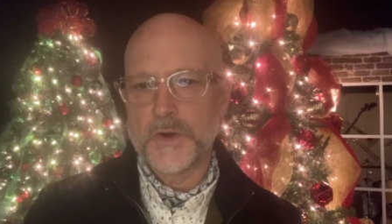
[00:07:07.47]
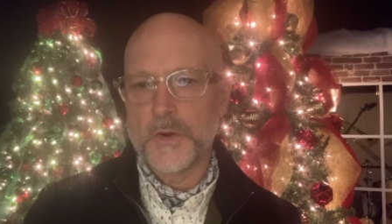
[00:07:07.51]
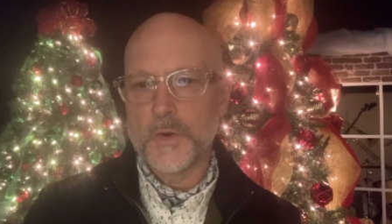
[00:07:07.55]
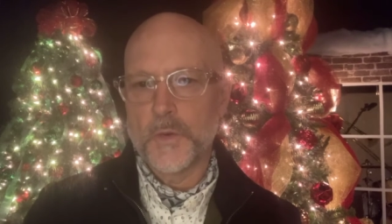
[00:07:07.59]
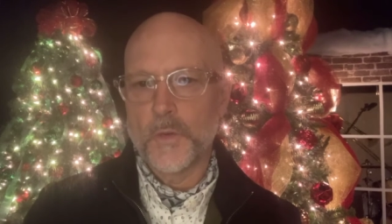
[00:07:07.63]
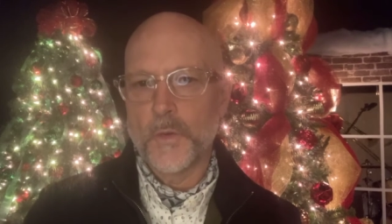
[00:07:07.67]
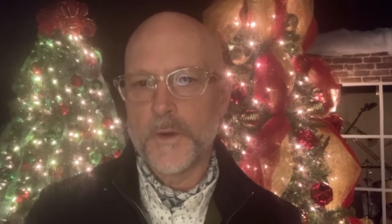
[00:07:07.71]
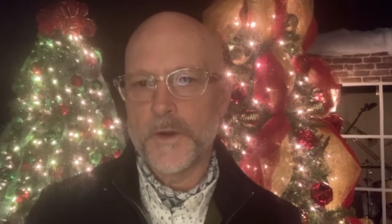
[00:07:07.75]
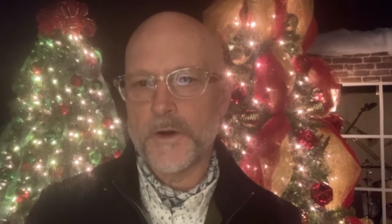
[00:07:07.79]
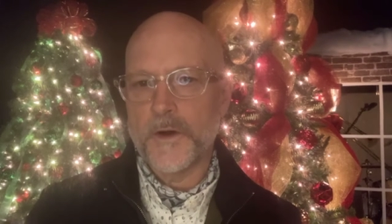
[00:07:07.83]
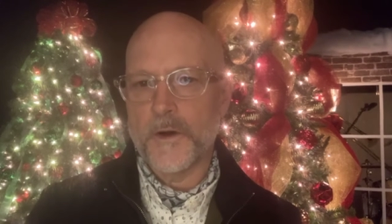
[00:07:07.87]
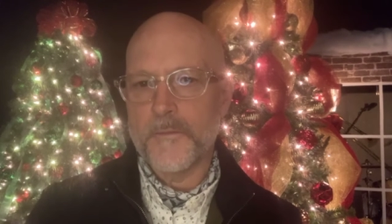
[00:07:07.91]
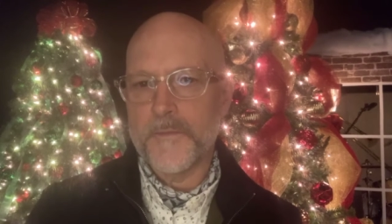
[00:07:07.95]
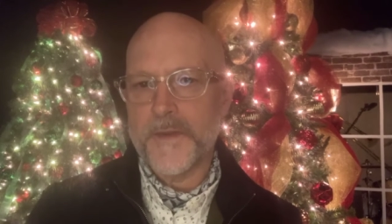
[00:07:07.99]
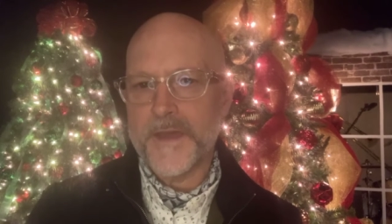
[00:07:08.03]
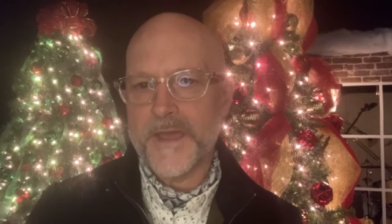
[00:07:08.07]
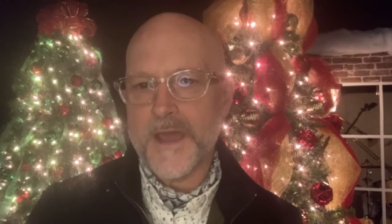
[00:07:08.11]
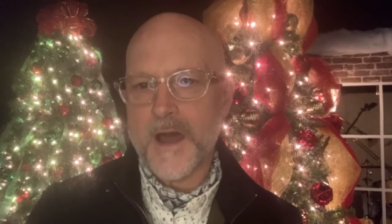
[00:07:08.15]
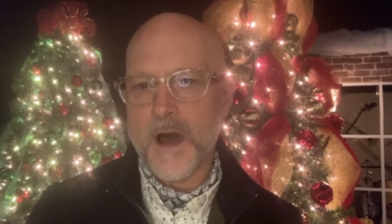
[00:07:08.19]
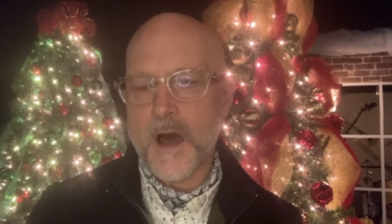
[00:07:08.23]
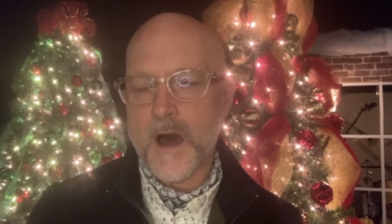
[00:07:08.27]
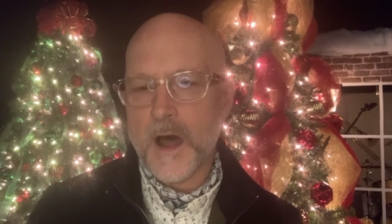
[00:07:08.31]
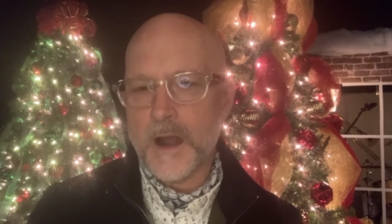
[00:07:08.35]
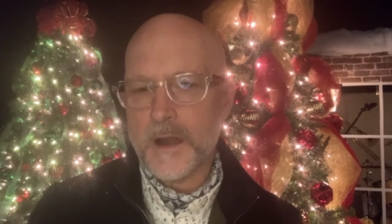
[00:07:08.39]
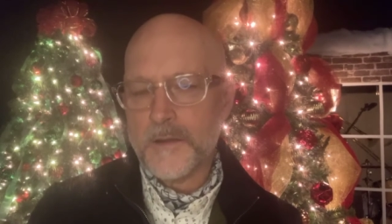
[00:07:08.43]
will be
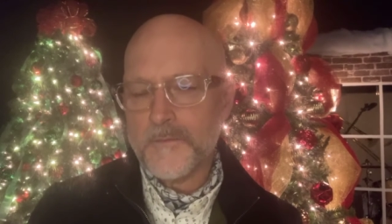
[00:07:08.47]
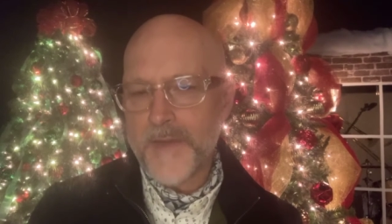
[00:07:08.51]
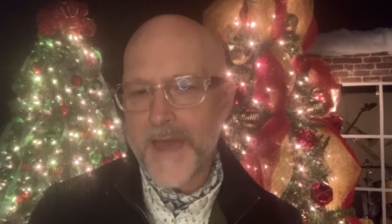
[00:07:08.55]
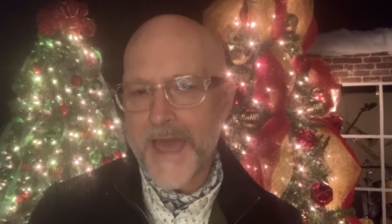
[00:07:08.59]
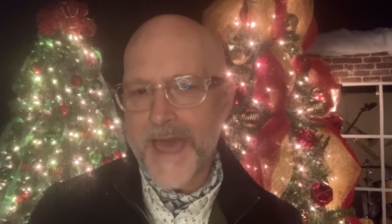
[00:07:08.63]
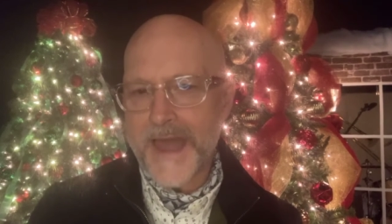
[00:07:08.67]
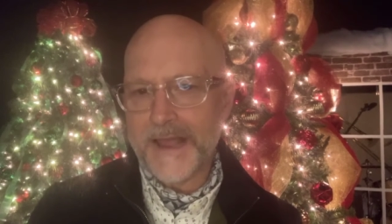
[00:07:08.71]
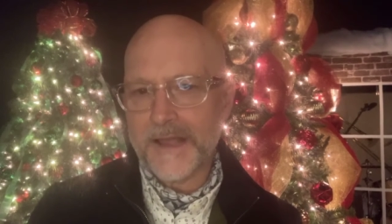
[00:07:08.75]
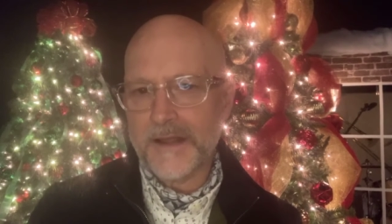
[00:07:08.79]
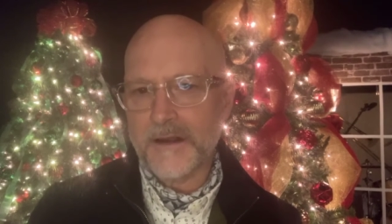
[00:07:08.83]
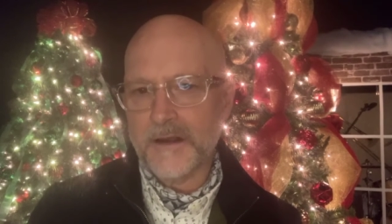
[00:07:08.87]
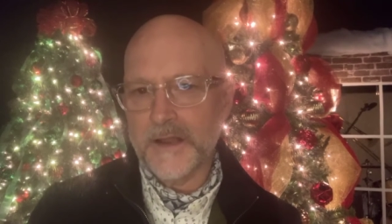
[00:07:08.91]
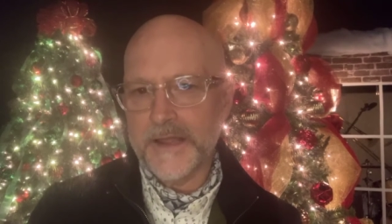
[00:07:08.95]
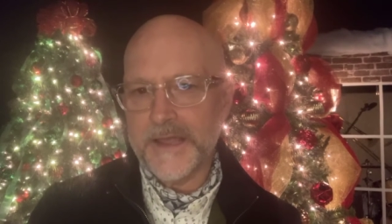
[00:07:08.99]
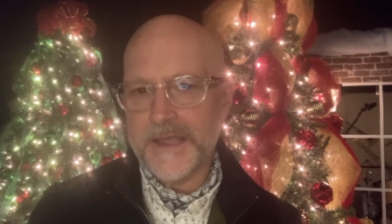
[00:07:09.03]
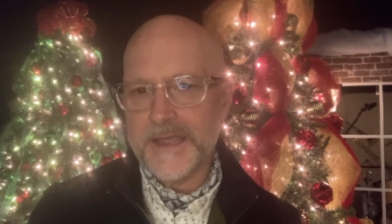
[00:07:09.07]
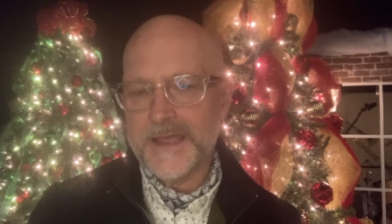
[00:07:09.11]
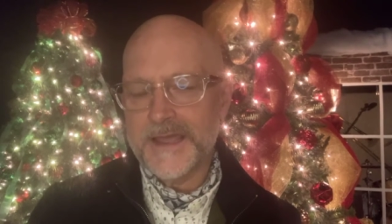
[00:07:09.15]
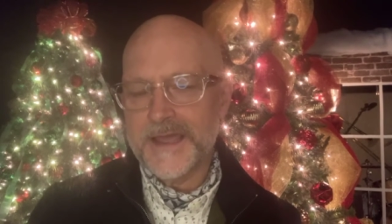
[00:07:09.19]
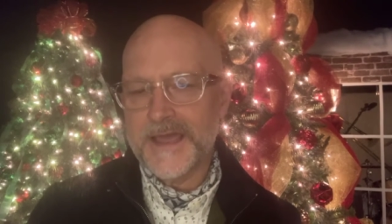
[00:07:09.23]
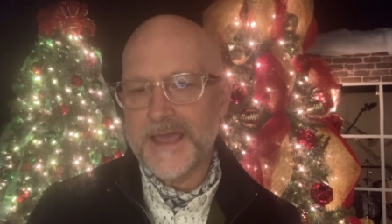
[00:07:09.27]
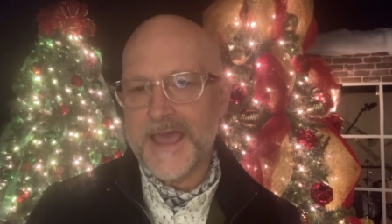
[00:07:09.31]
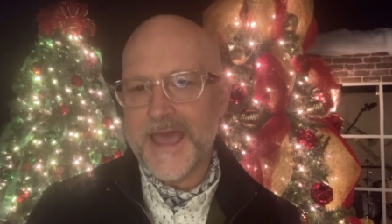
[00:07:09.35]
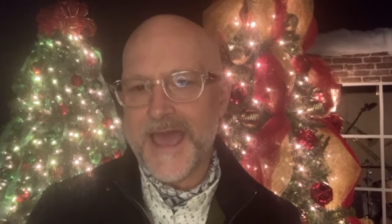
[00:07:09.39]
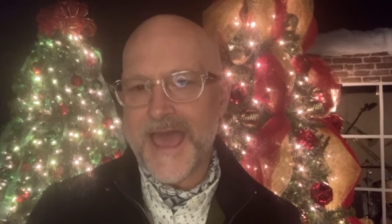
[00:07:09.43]
automatically
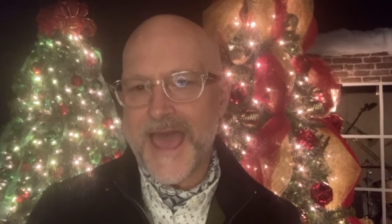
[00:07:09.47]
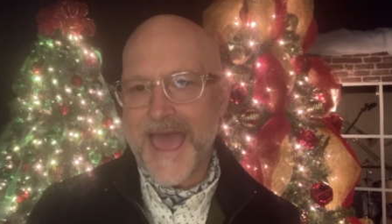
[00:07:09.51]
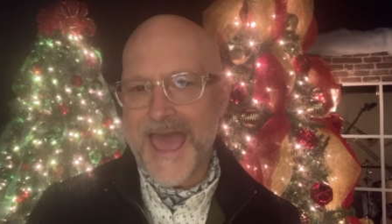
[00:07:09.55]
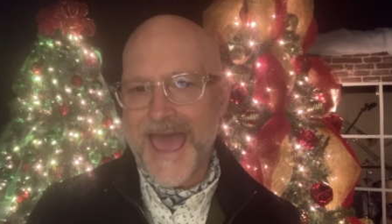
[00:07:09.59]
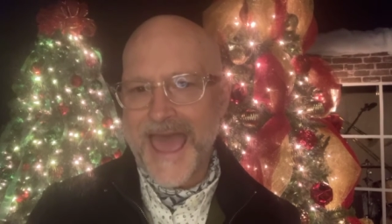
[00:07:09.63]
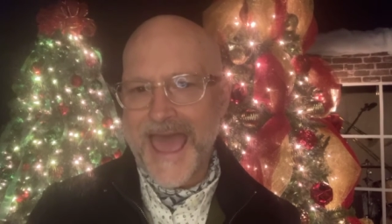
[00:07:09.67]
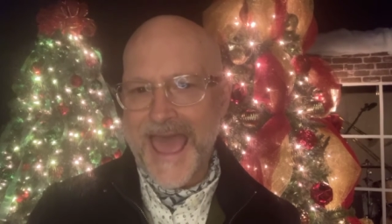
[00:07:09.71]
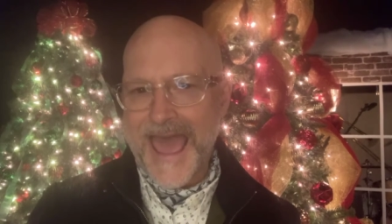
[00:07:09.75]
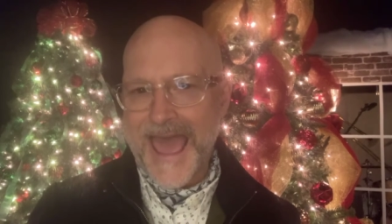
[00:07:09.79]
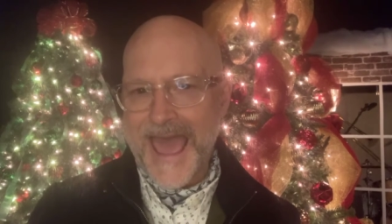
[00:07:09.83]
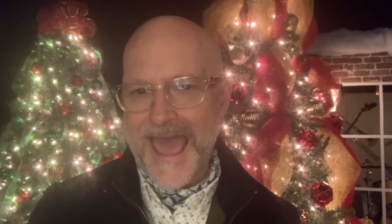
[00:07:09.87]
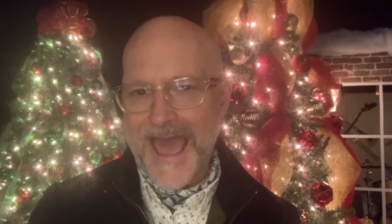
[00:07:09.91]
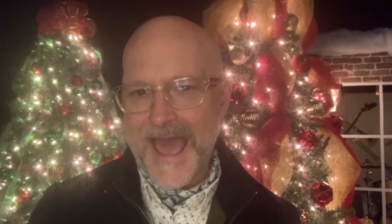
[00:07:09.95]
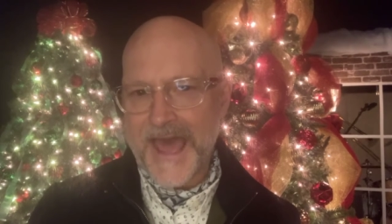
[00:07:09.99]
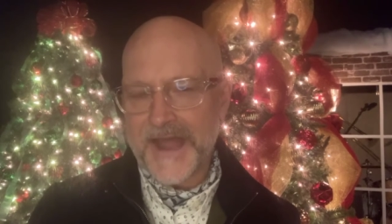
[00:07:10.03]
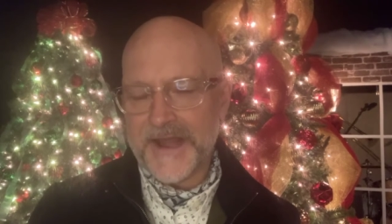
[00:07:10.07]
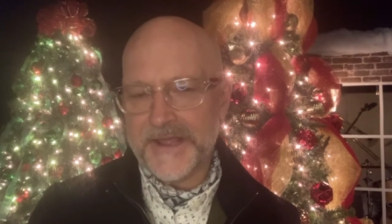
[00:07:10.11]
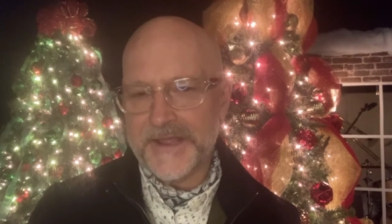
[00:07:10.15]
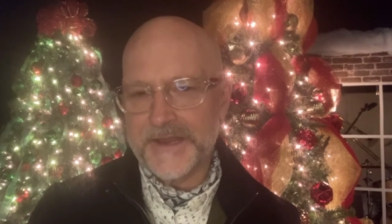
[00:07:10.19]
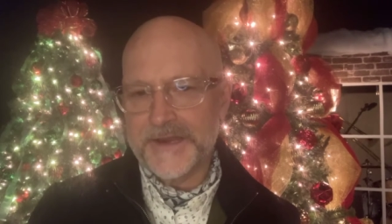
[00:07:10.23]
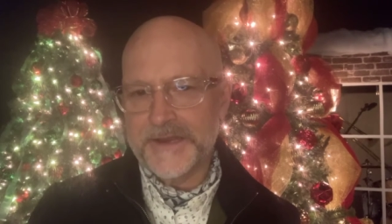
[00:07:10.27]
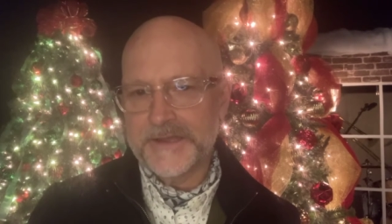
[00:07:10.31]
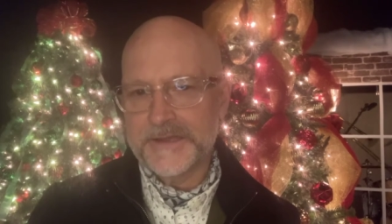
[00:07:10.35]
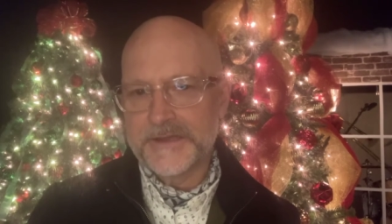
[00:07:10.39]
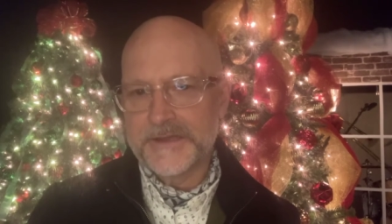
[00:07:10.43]
added